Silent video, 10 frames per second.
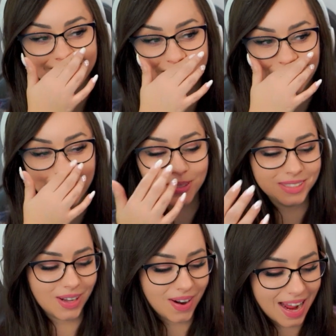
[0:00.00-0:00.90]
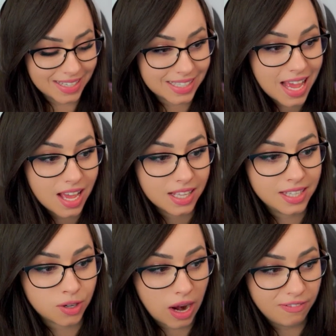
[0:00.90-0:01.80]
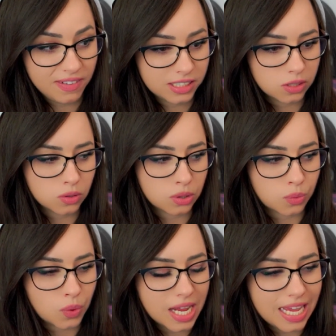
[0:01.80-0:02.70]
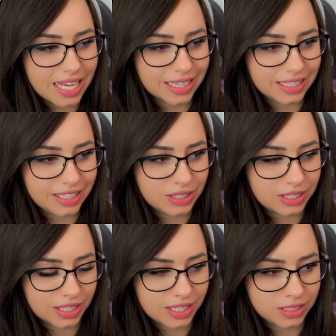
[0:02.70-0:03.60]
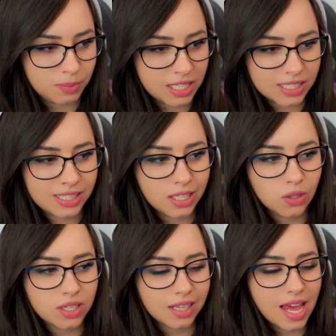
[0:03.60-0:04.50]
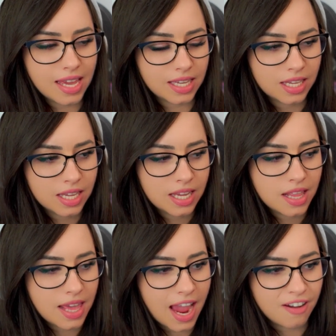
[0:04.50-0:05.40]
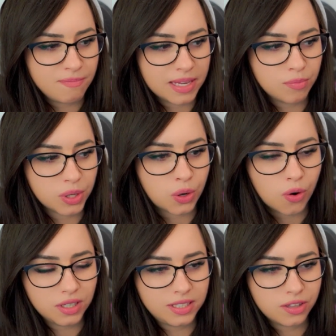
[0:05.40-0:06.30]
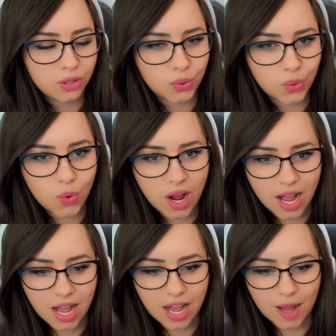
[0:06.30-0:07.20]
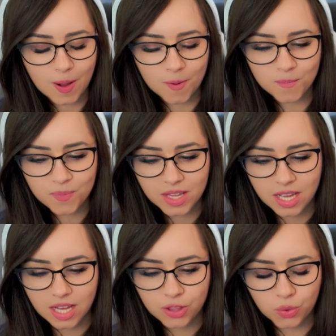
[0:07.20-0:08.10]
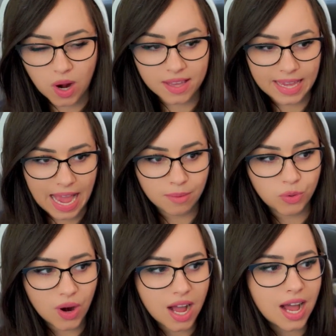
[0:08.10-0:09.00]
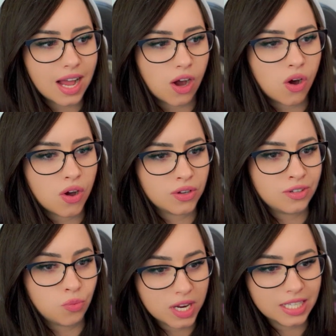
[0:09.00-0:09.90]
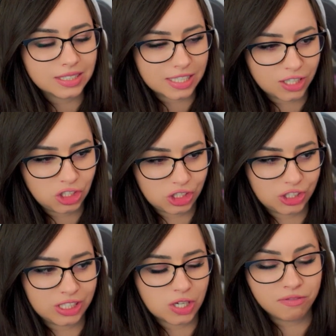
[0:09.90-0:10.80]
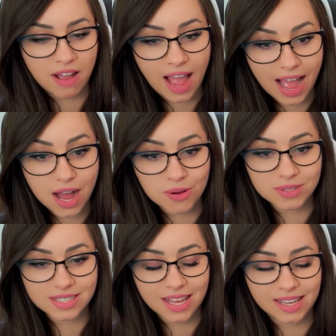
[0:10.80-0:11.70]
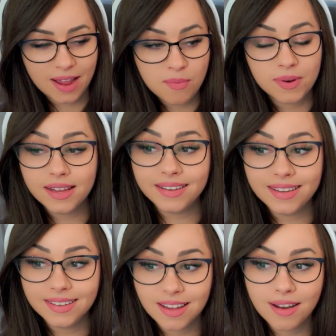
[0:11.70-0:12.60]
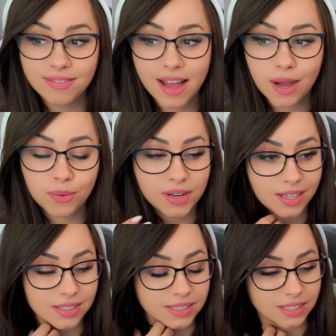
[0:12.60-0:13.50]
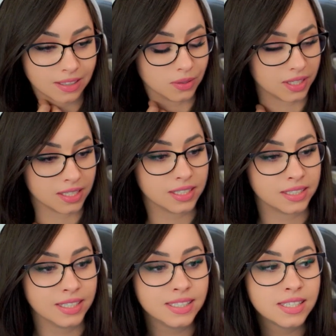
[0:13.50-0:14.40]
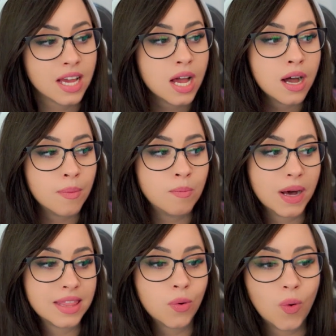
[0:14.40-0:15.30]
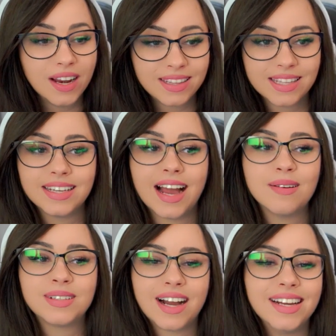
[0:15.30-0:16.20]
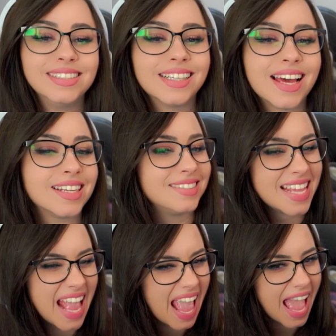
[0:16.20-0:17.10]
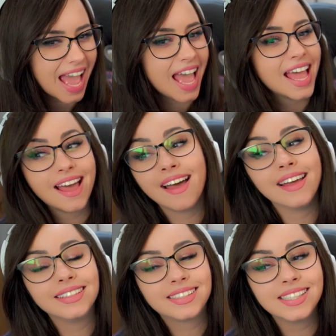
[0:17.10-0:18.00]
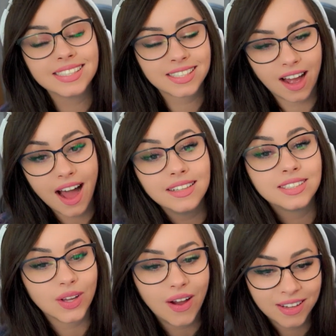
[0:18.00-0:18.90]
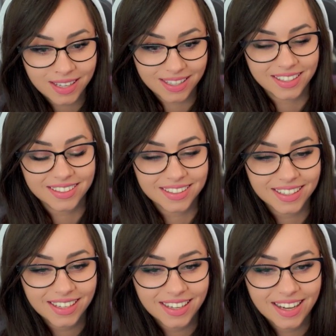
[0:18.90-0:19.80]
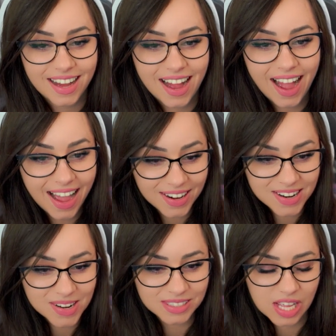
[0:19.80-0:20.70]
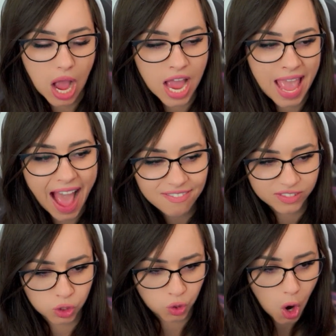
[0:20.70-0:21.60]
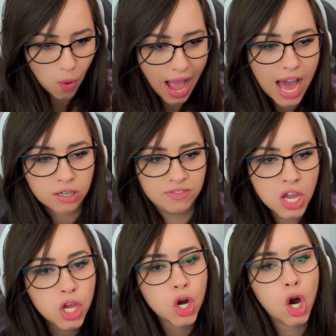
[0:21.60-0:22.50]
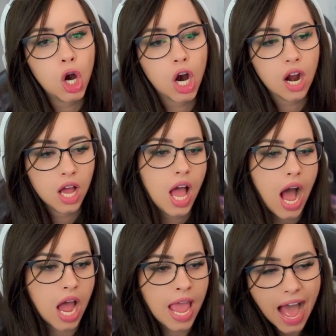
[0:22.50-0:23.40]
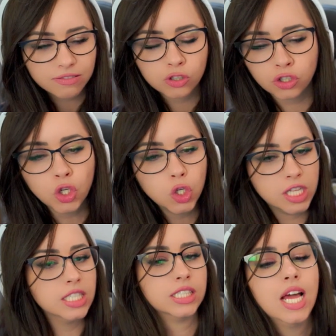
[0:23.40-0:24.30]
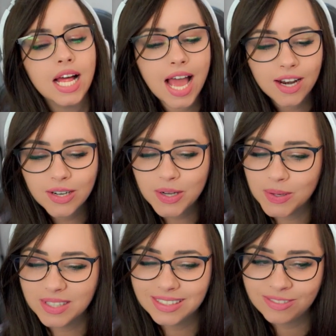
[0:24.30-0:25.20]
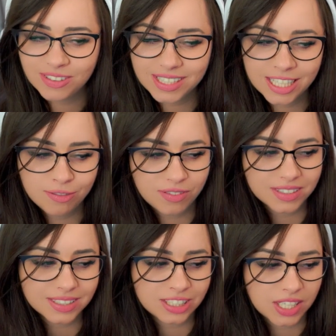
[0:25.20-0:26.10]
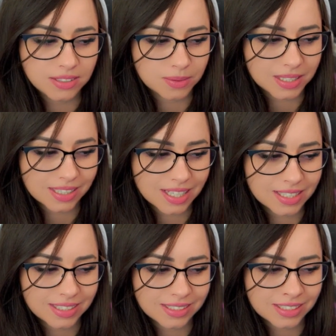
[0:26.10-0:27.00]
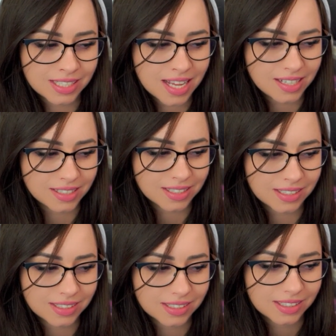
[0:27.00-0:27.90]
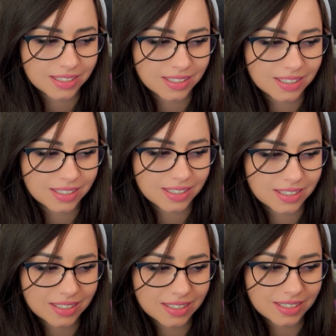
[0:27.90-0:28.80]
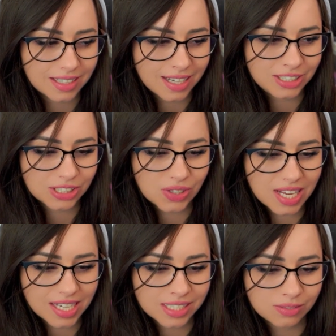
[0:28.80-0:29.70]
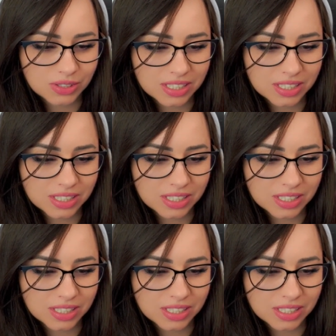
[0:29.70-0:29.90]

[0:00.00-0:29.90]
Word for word: Good. All right. The graphics look really good because they look like they have been recorded through a camera on real textures of a house. Like, I really love how realistic looking it is. But the one thing I'm kind of like, yeah, it's this guy talking. I don't know. It's like, I have to go out of here. I have to do this. I don't know if he feels genetic. I just don't like his voice.